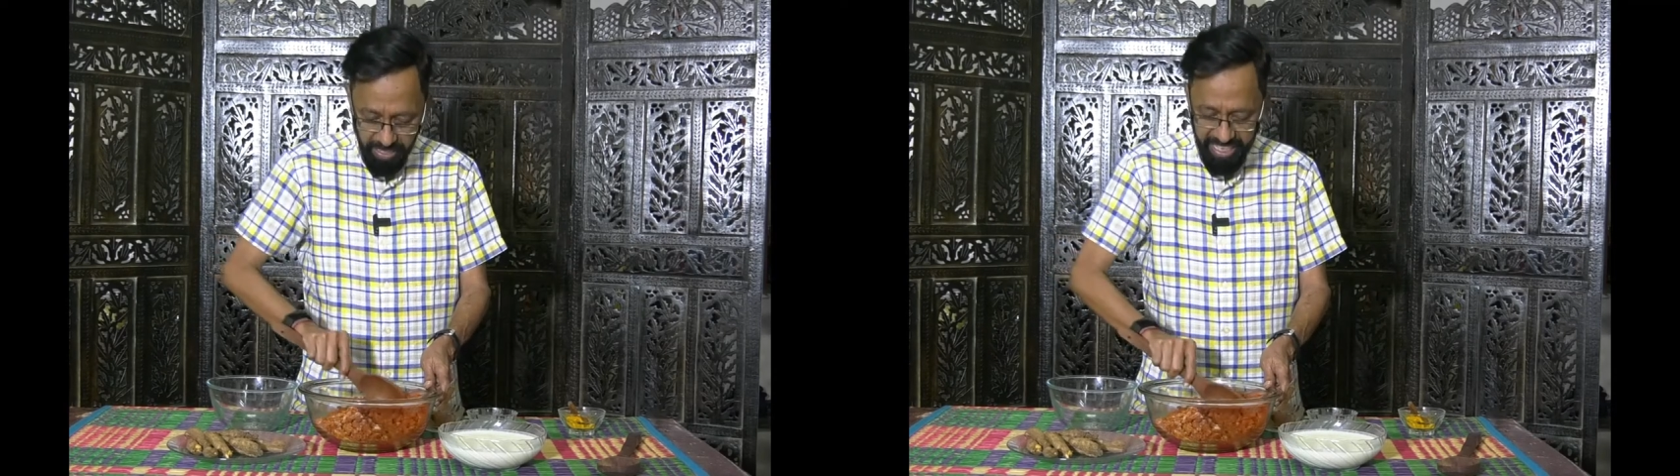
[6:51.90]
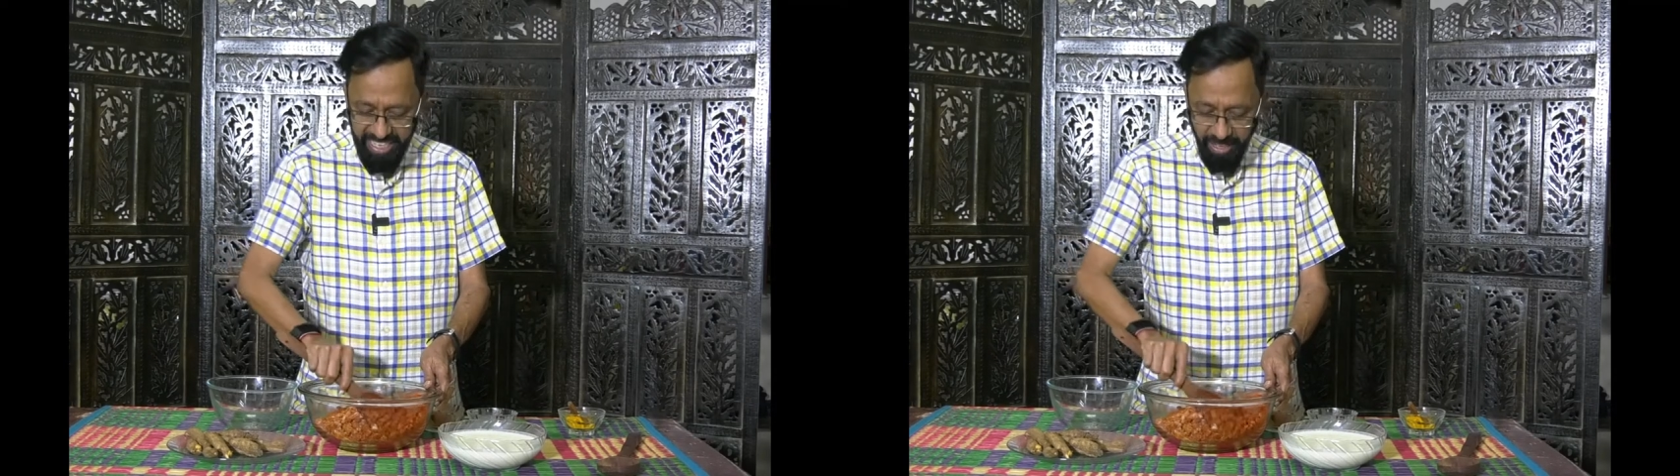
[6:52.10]

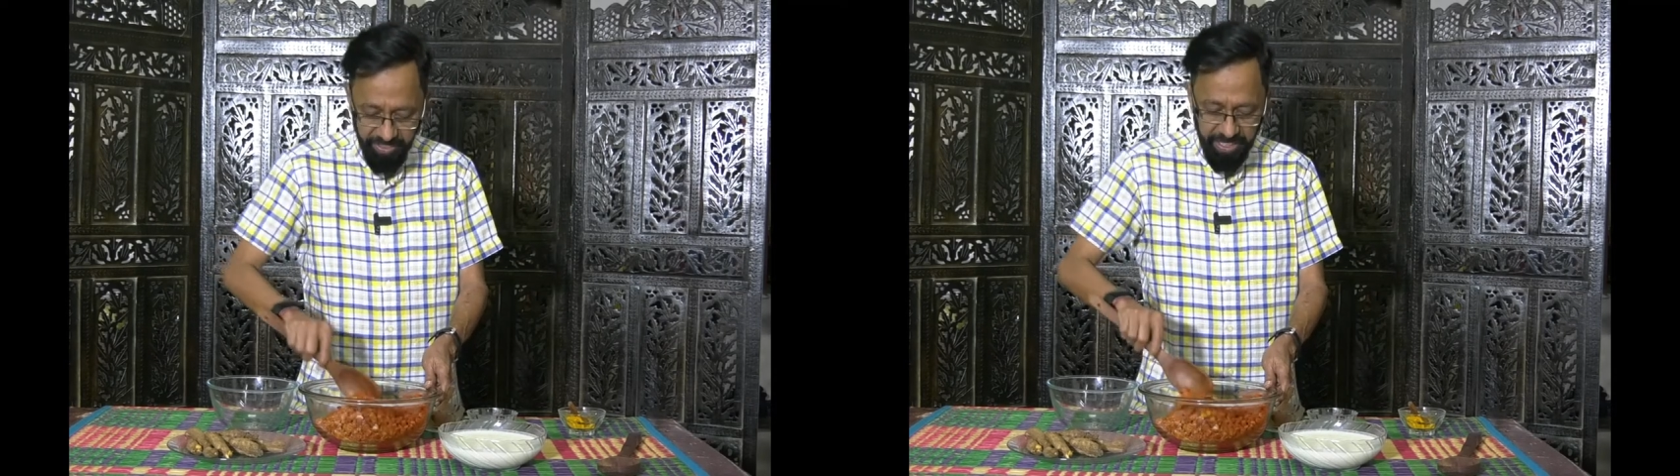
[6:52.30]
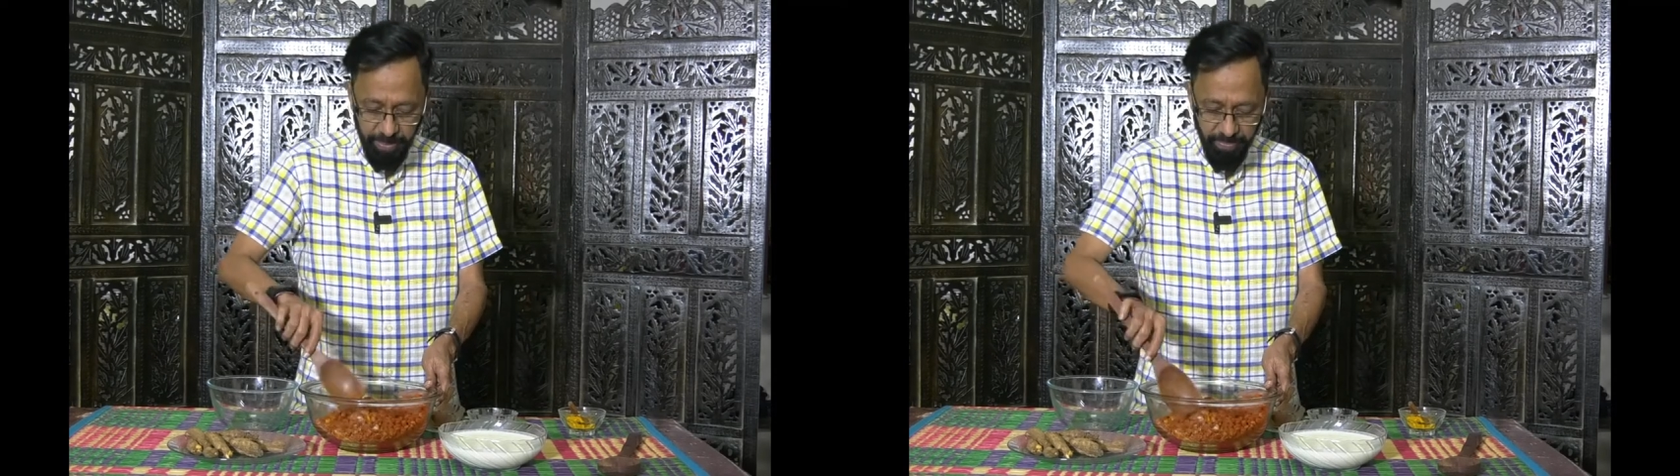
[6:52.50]
love
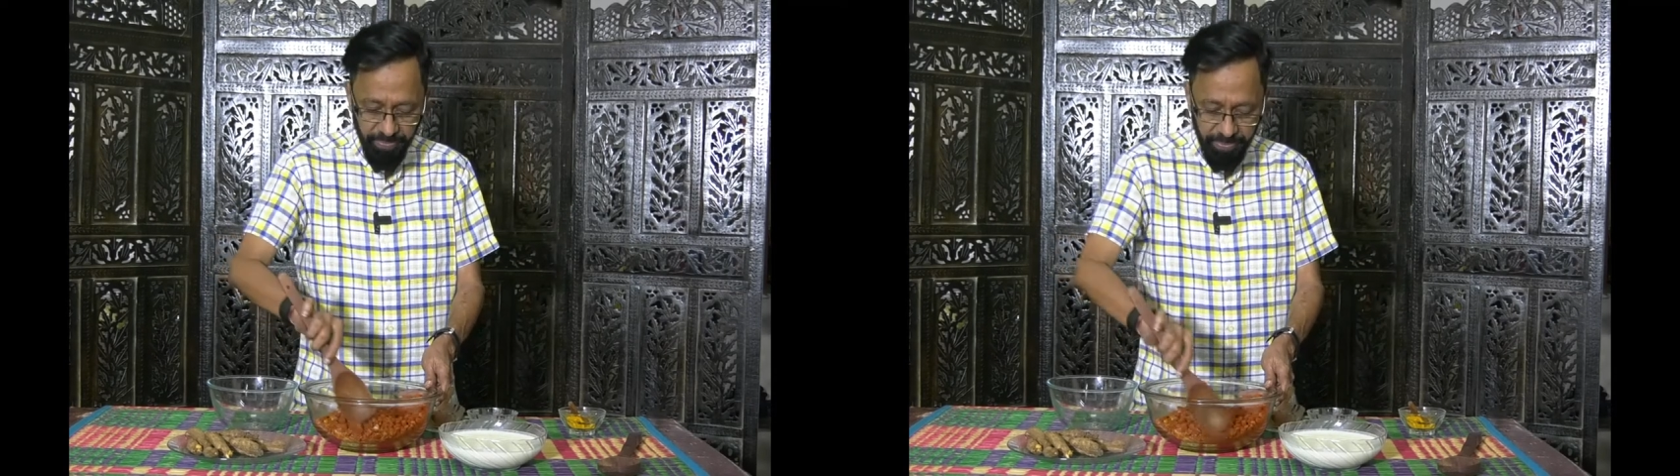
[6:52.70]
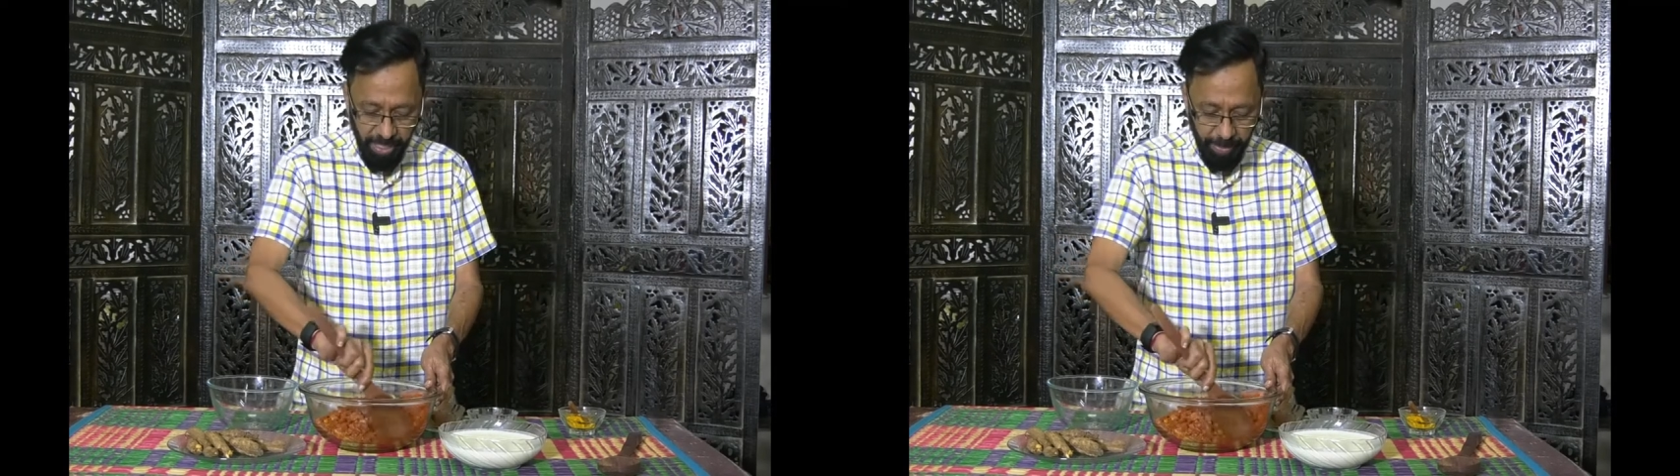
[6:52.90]
it
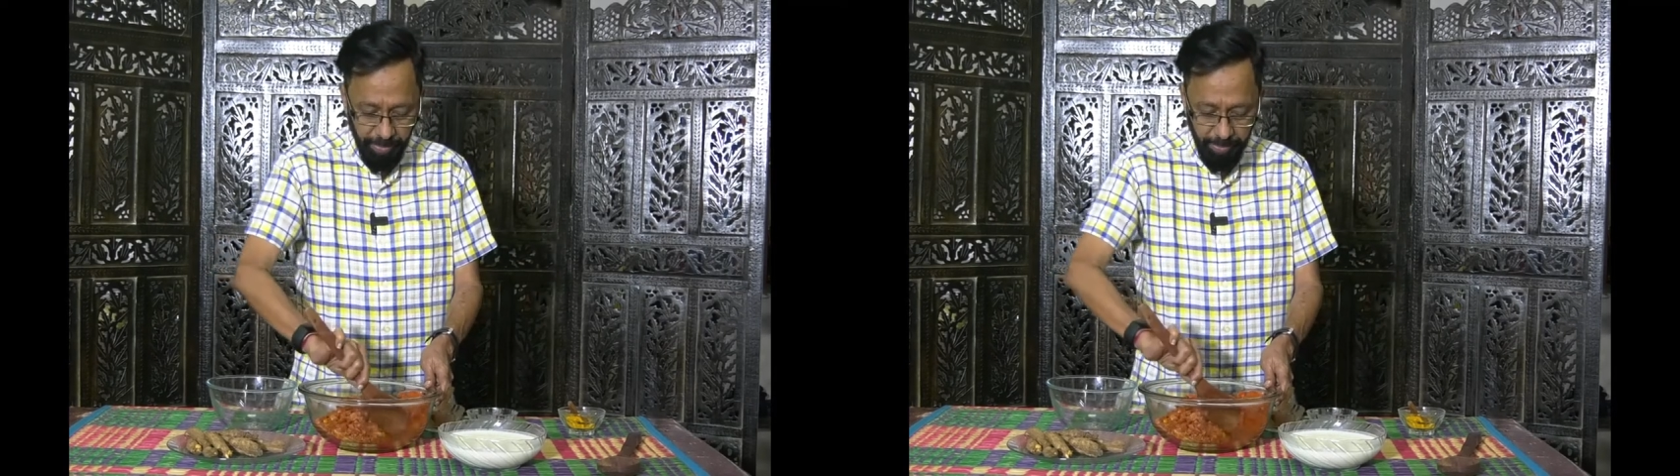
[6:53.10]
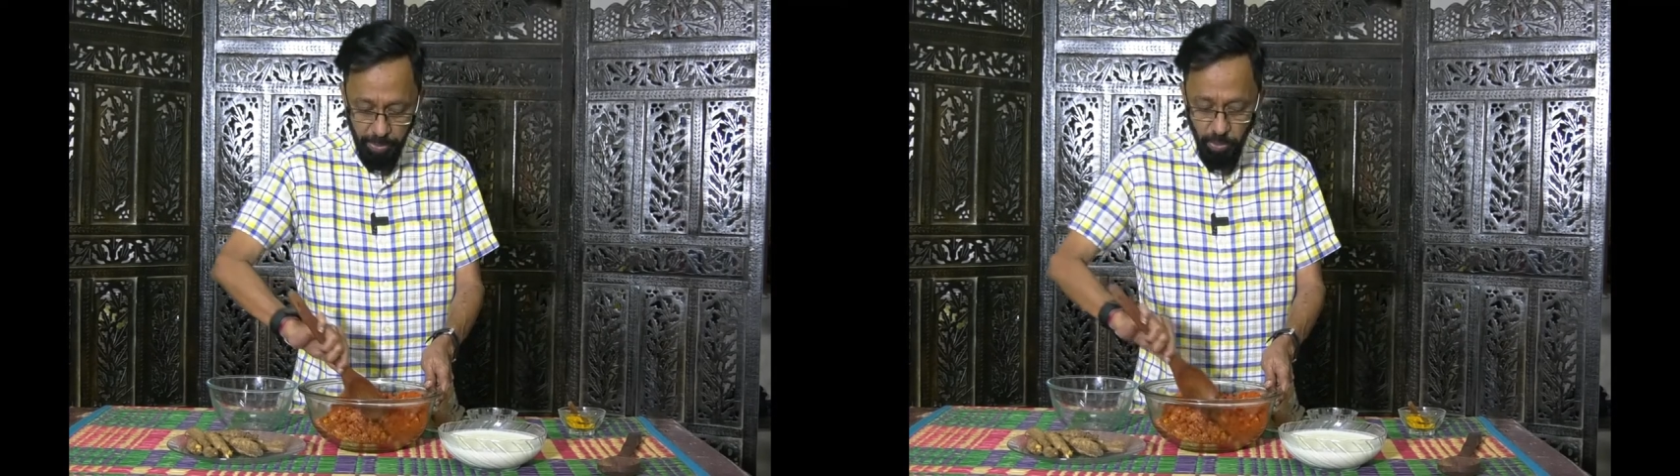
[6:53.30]
and
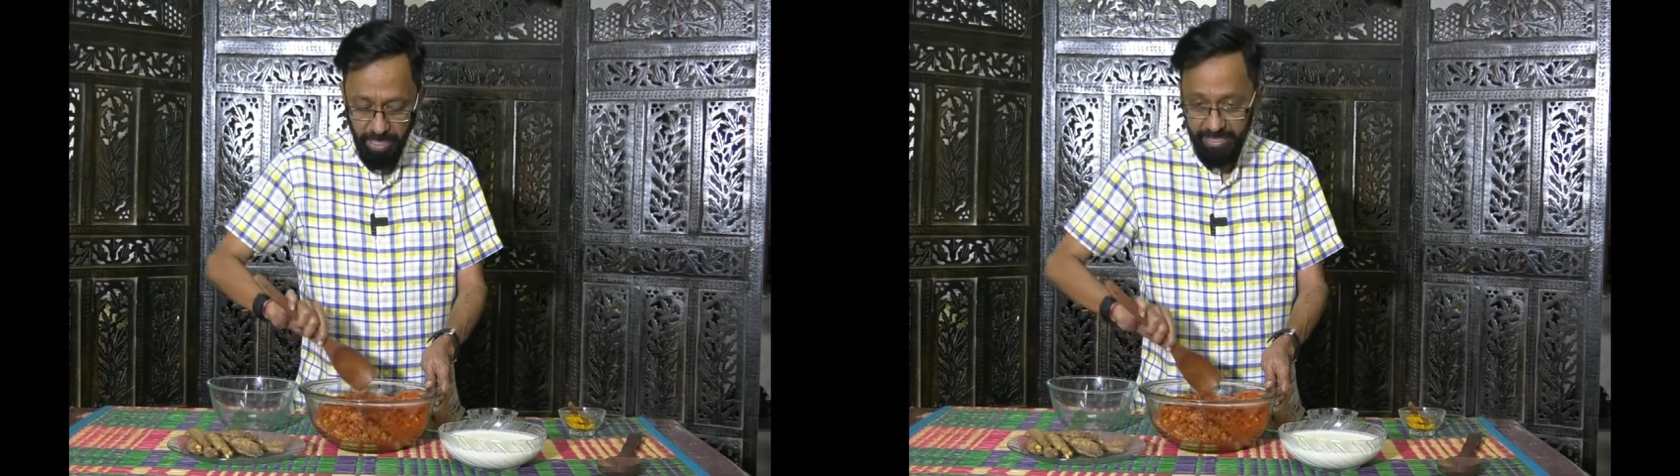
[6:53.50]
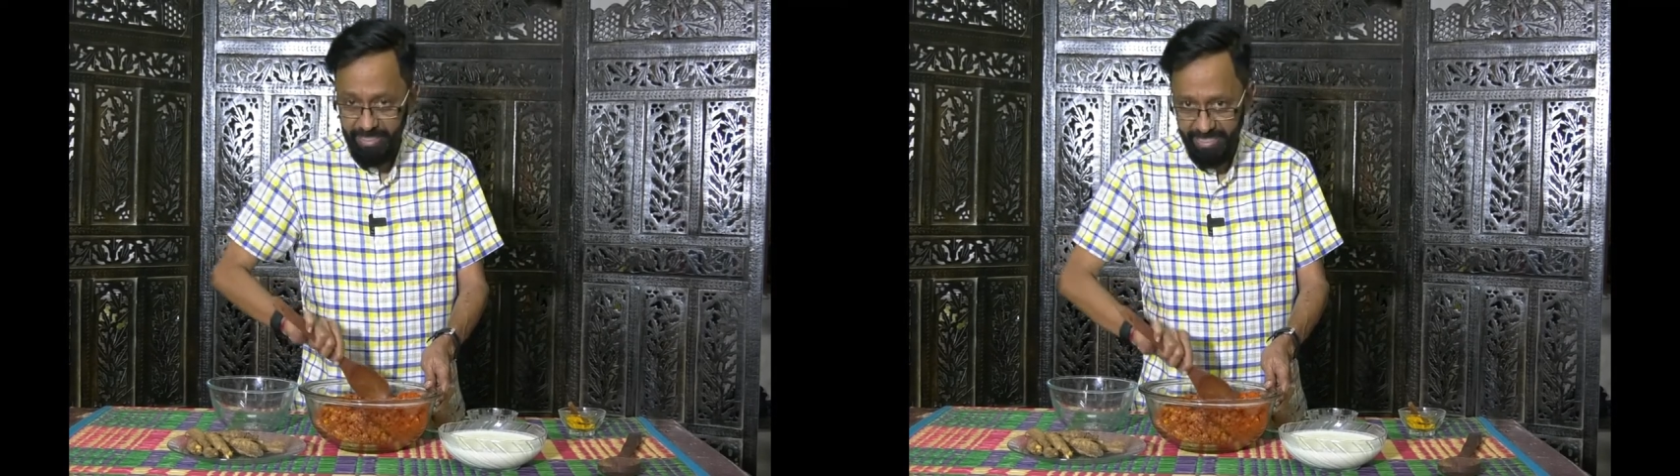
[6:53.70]
people who
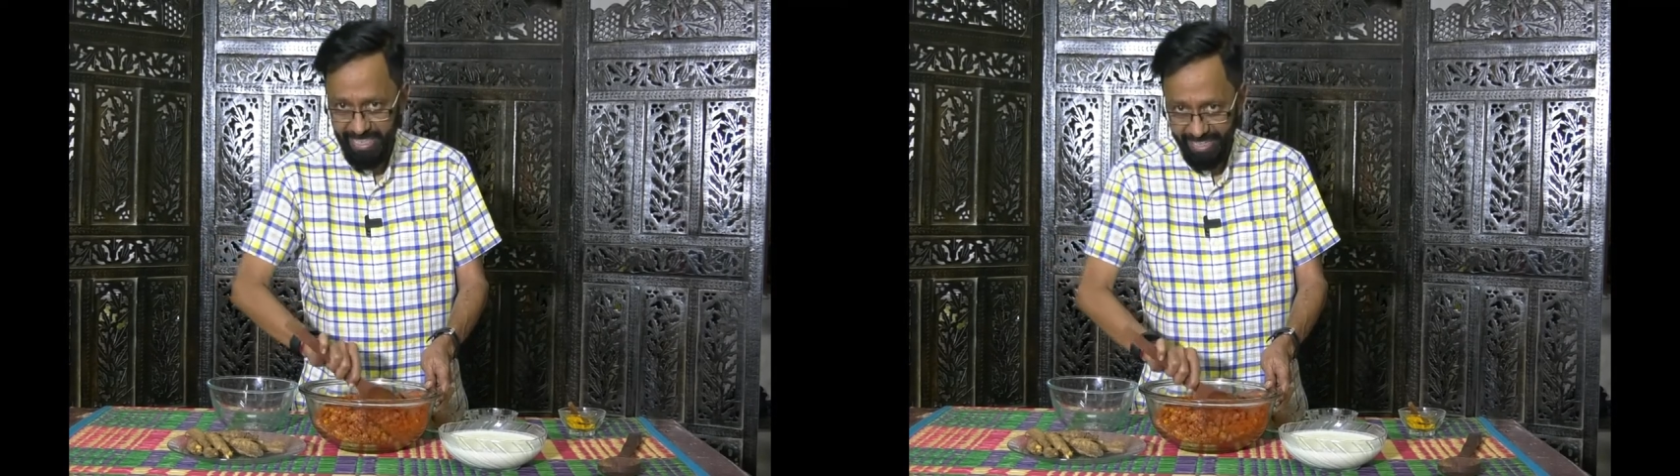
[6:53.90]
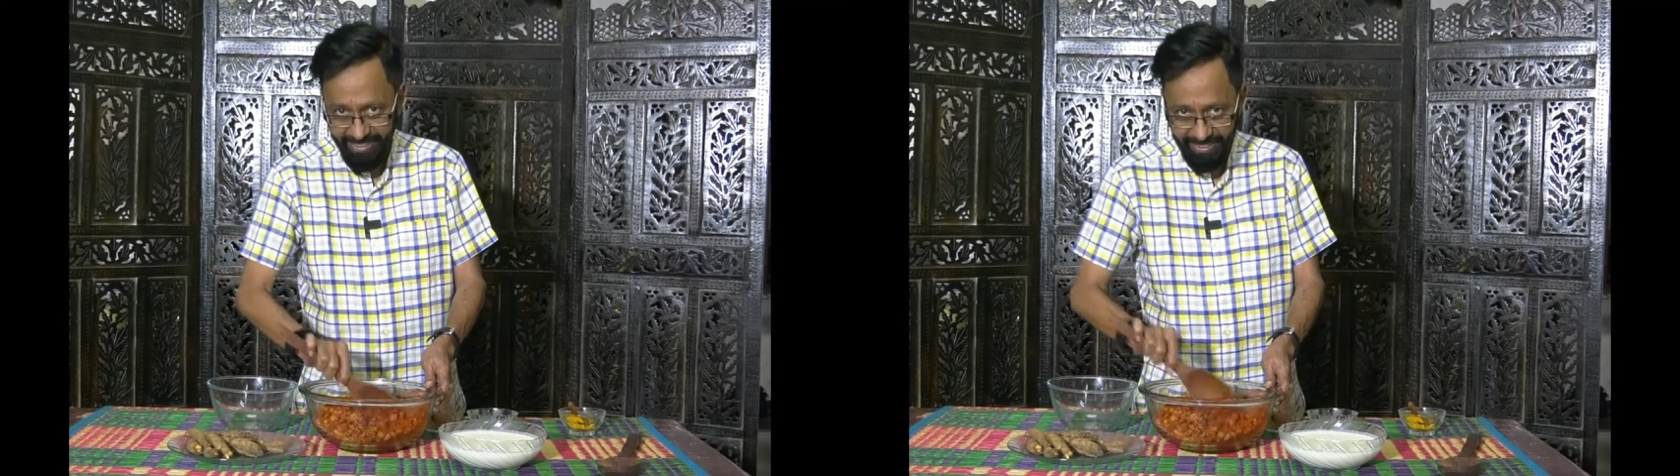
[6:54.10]
can't
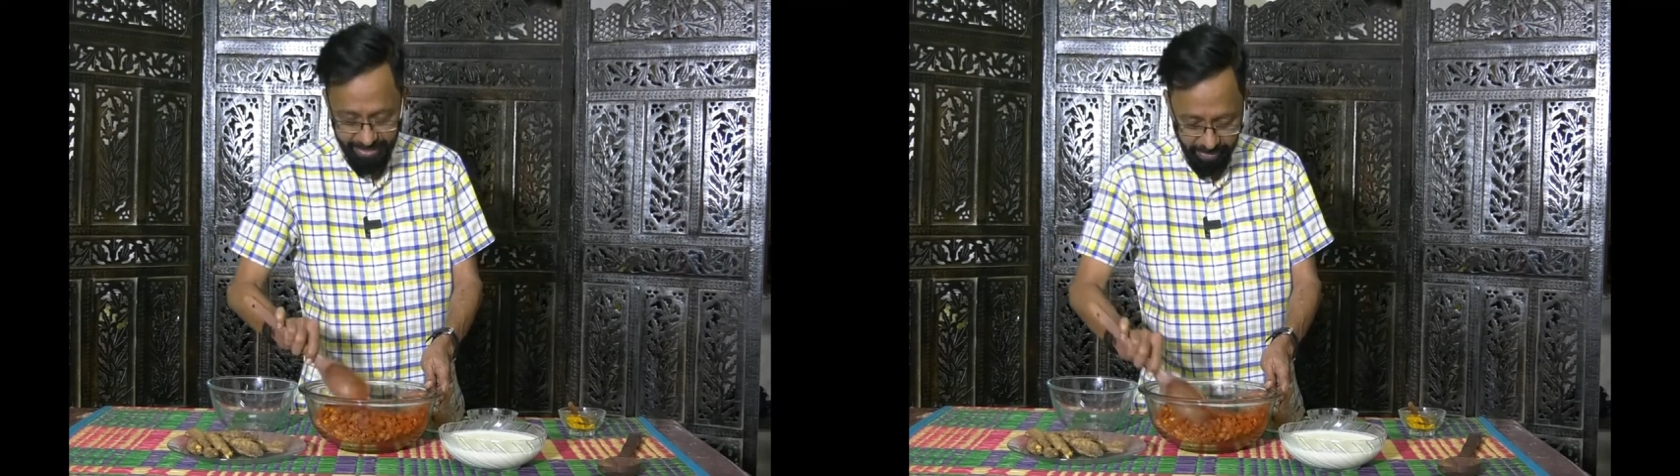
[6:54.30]
stand it.